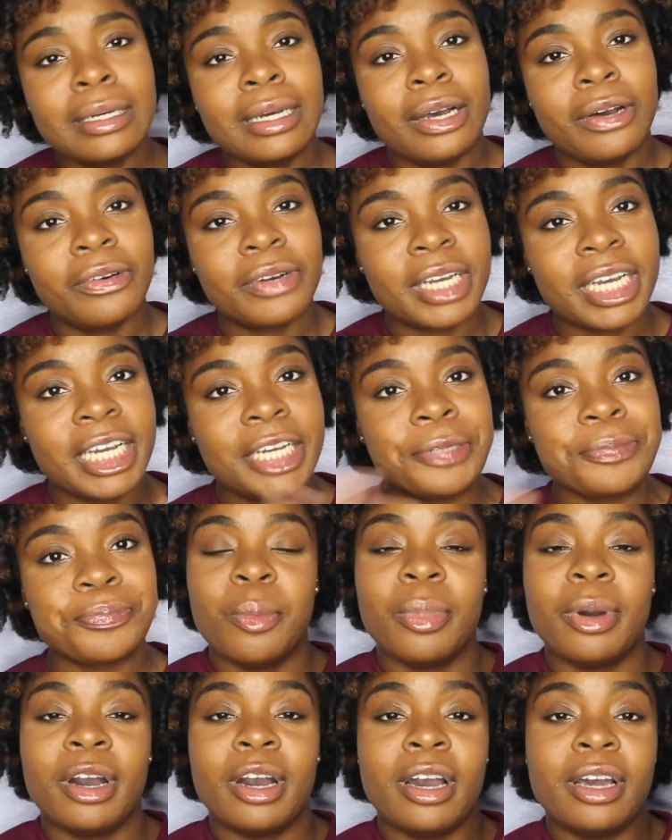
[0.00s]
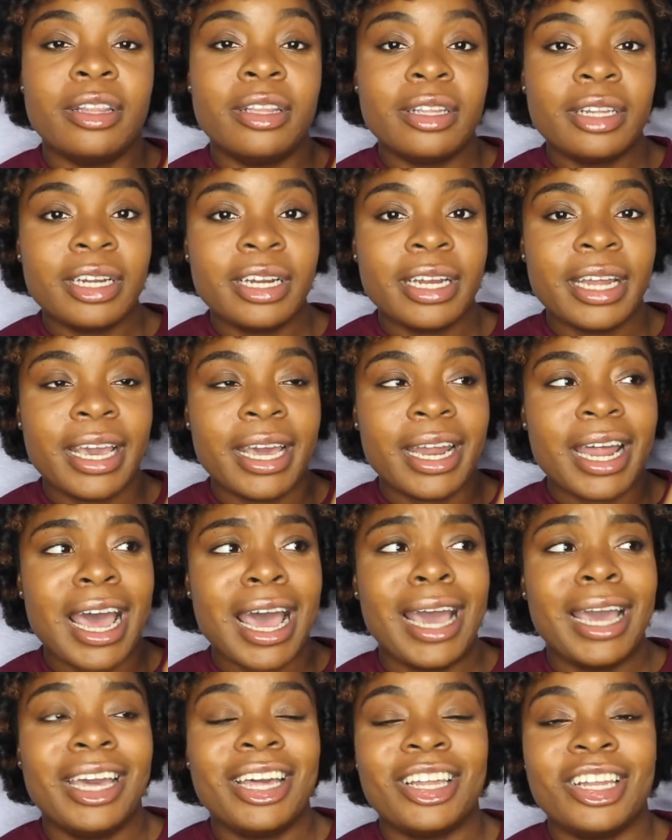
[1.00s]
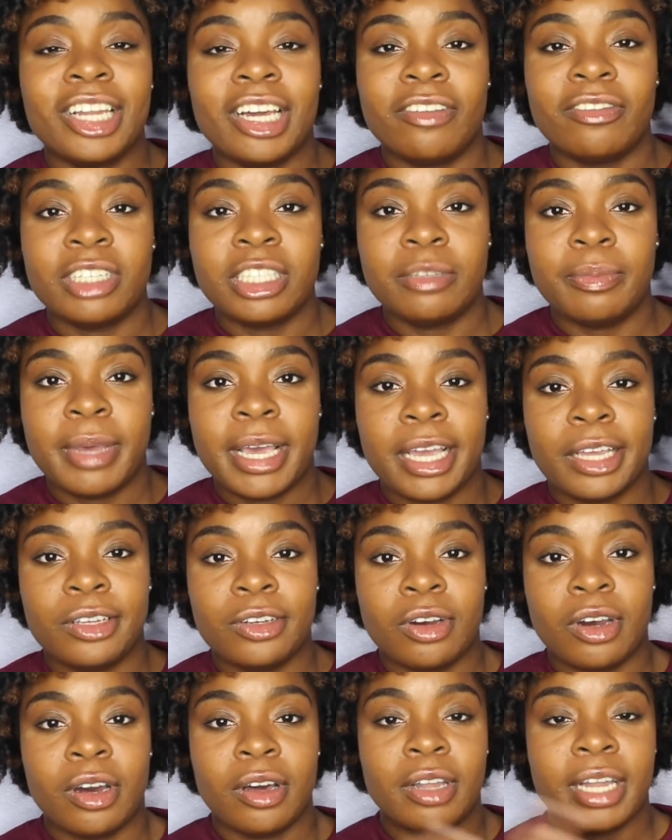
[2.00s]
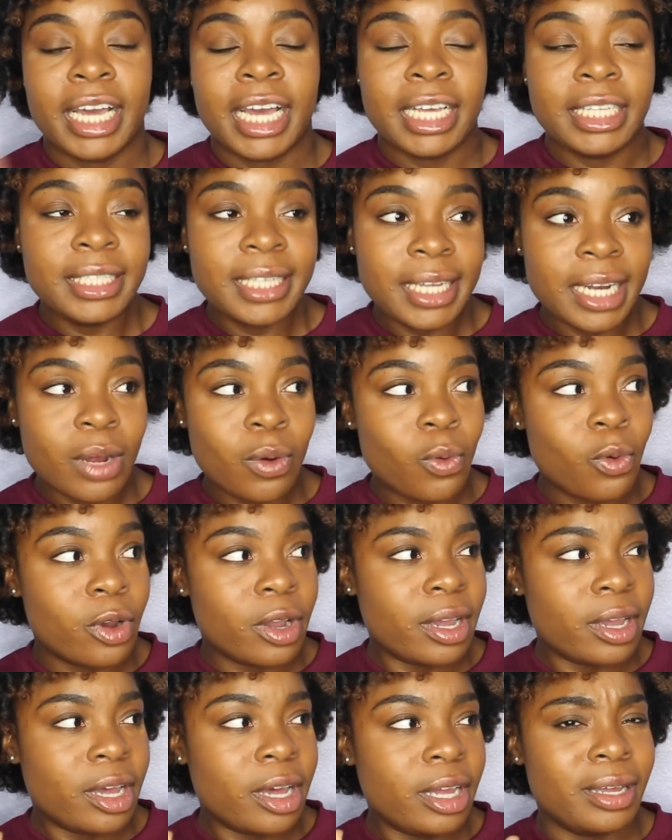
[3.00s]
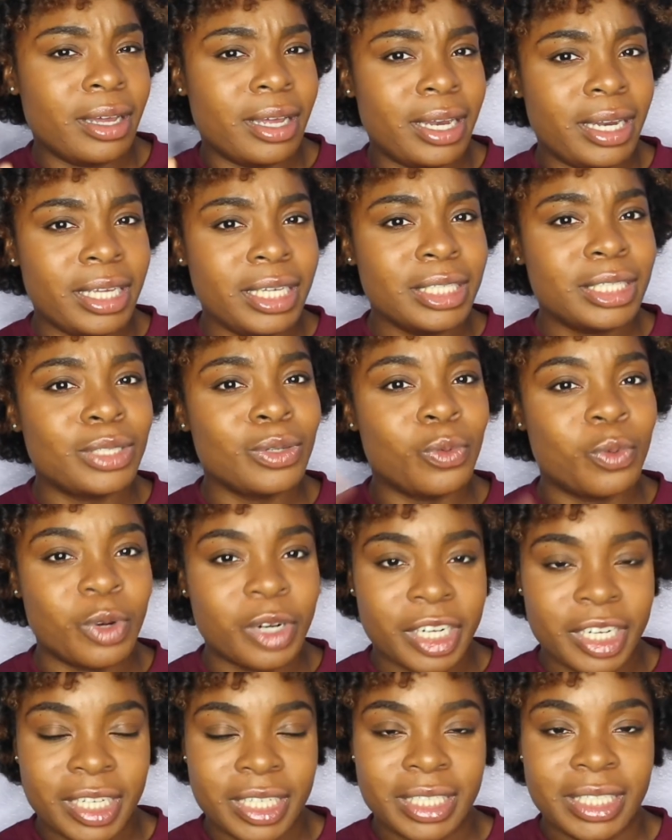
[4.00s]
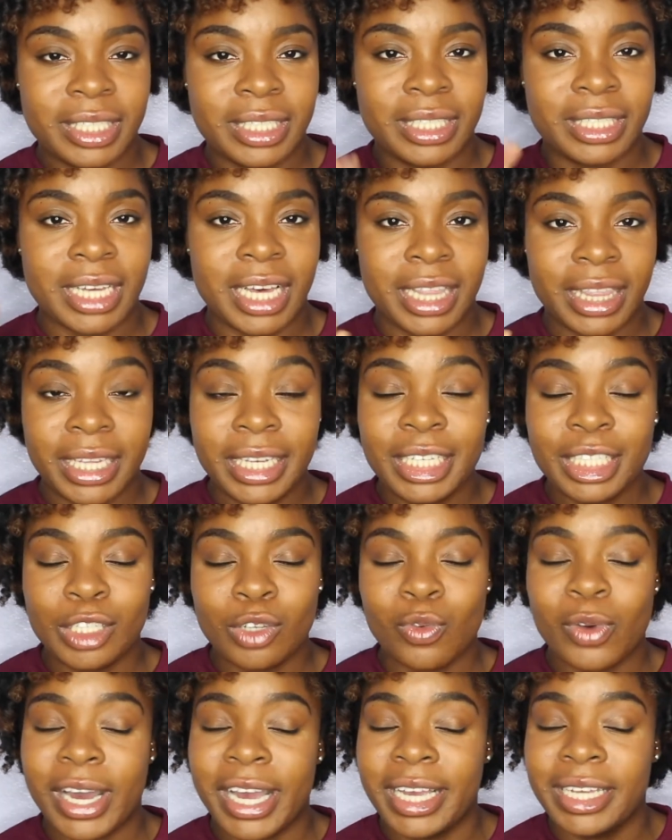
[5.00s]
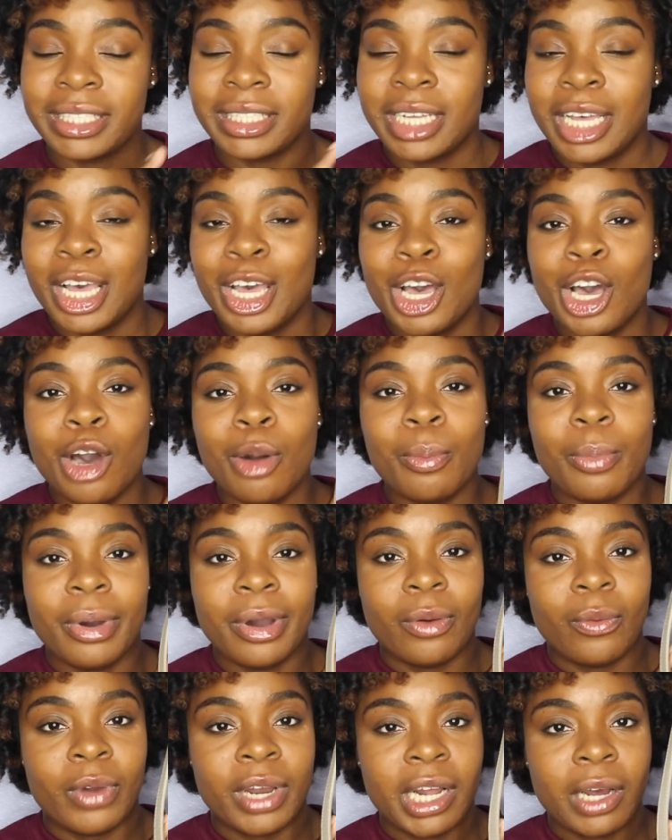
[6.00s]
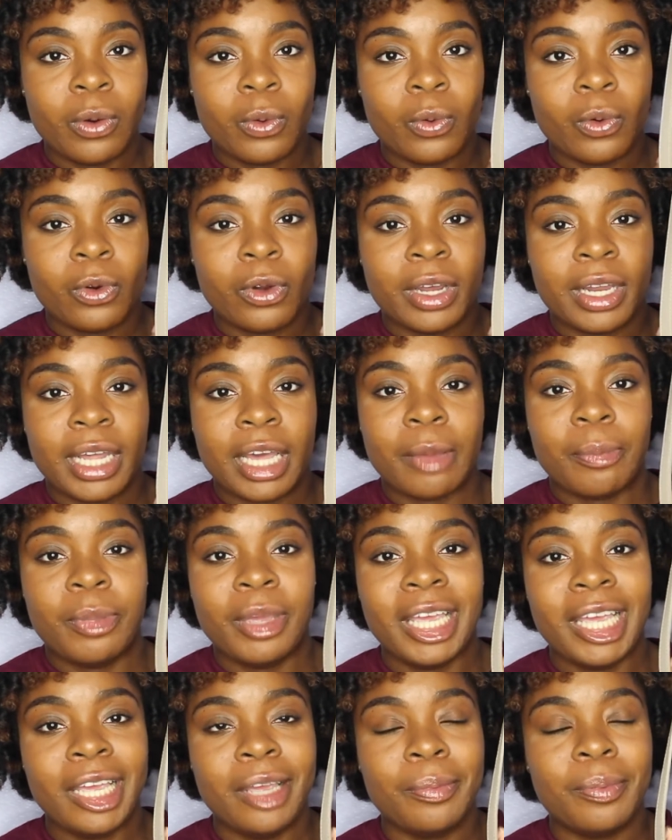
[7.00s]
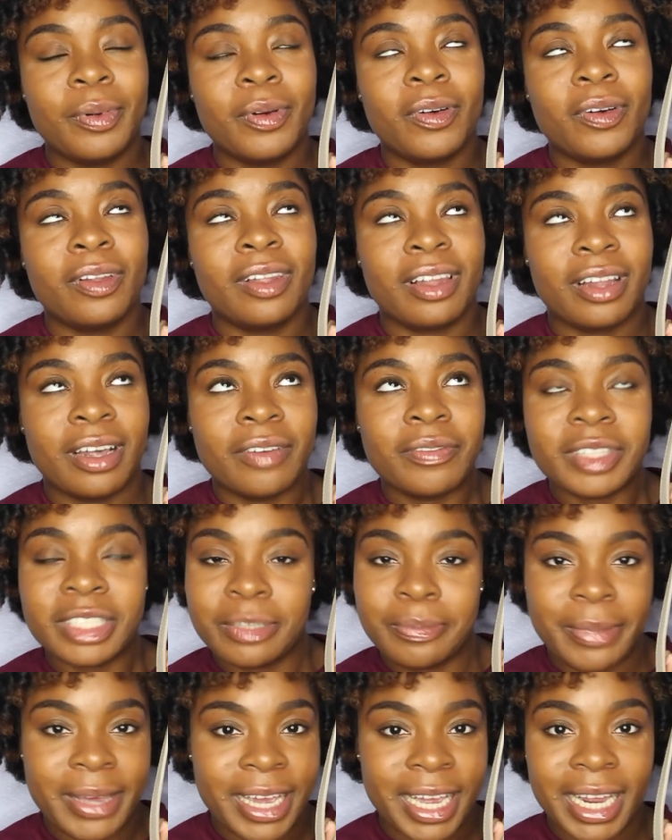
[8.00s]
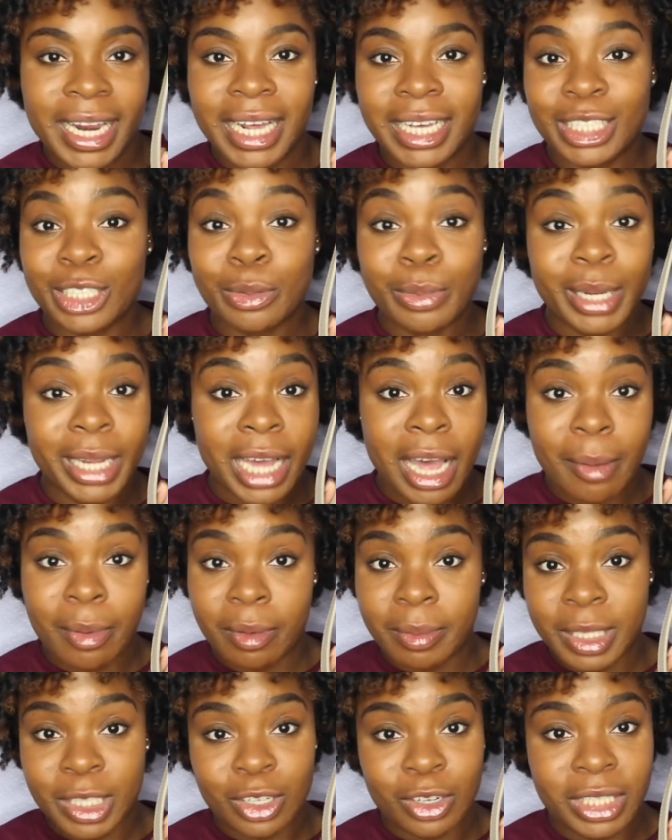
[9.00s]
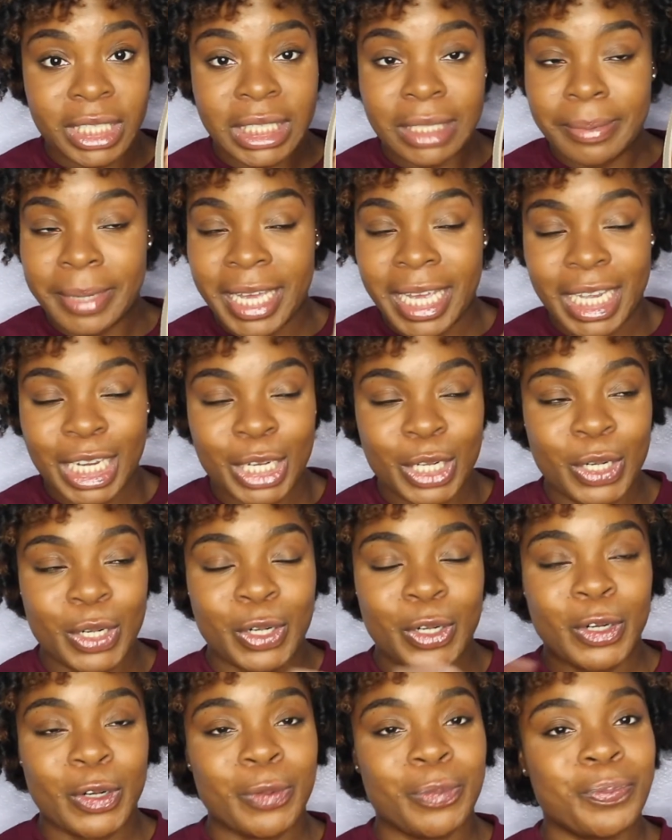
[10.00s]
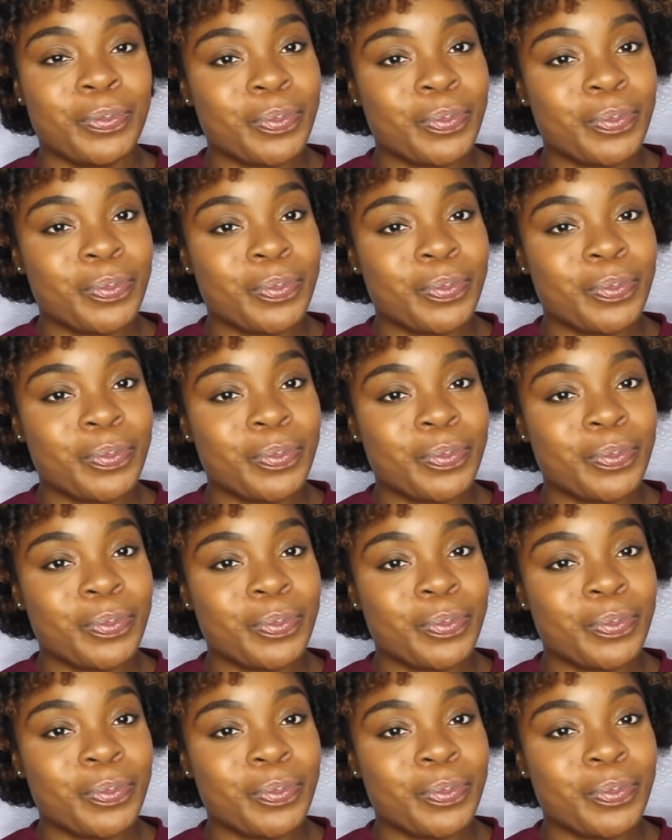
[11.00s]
Okay, but other than that, I love this bag, y'all. Like I said, I wore it at least once, I think twice, but when I wore it, like, people love this bag. I got so many compliments on this bag, y'all.